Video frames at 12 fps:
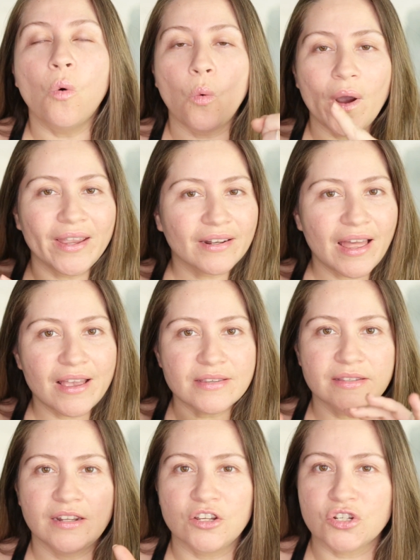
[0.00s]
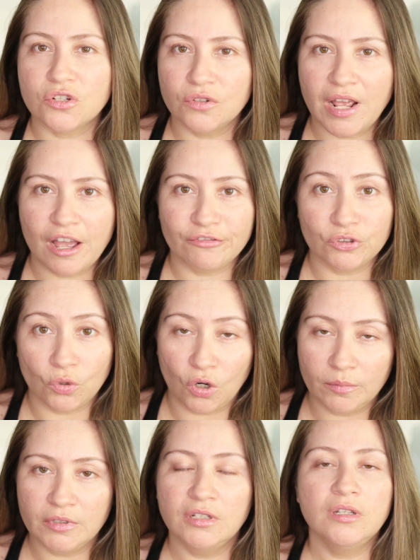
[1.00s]
way less than I should have
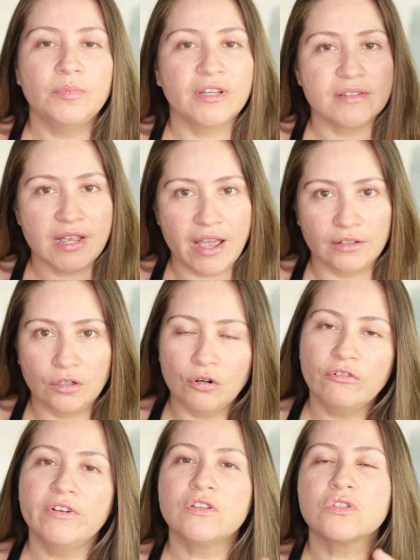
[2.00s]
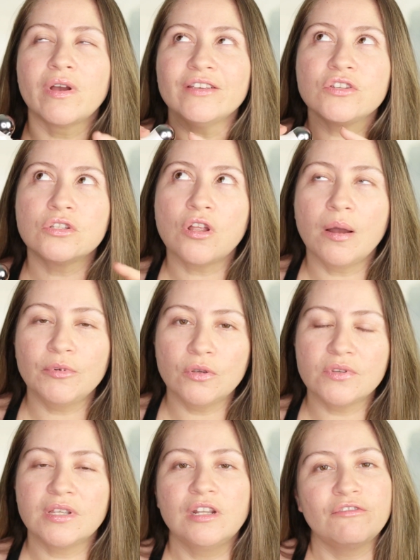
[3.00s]
normally because I had COVID. So I stopped
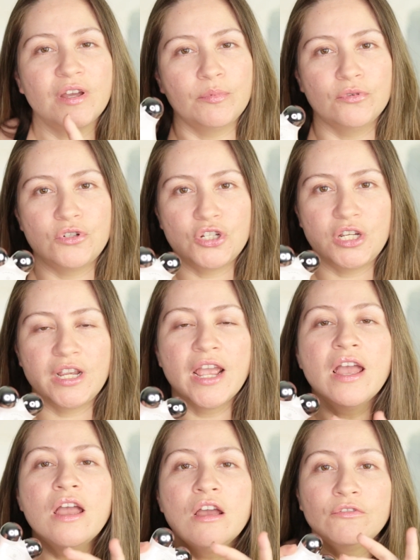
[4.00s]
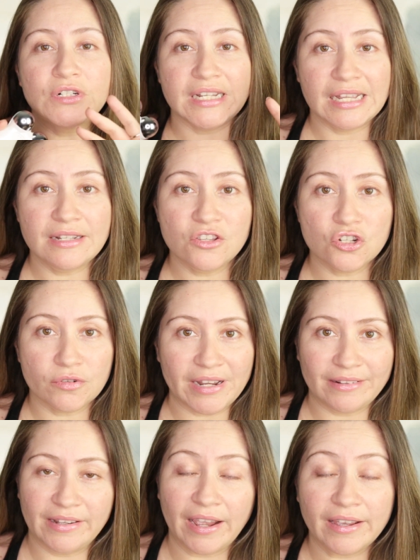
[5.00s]
using the FEIPUSHI for 10
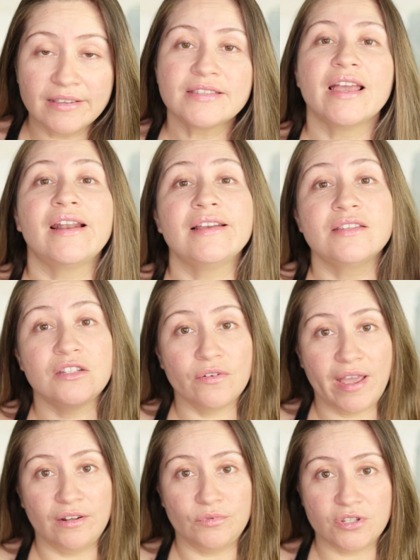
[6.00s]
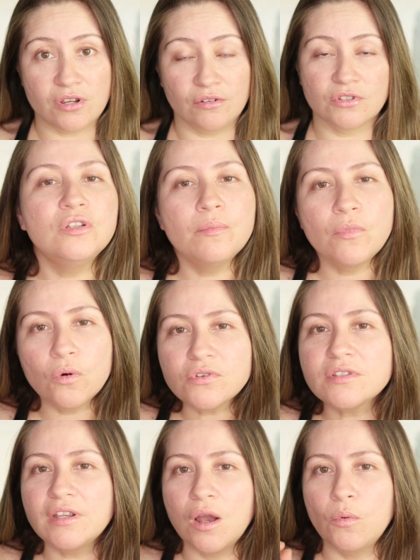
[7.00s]
straight days and I still had results. The
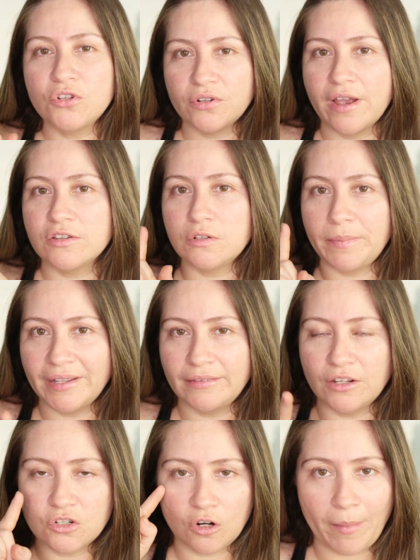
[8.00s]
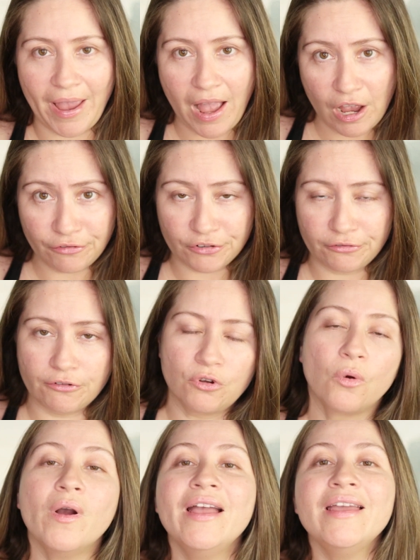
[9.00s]
most thing I want you guys to pay attention to on my after
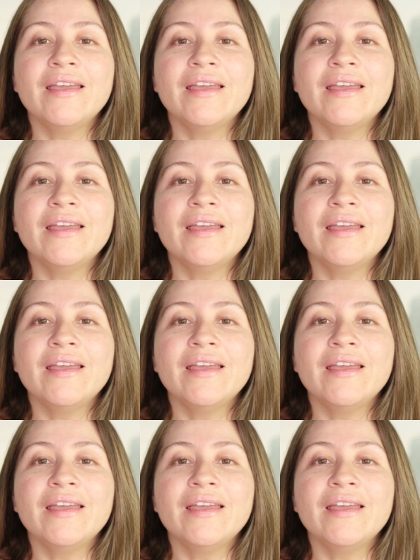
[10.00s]
photo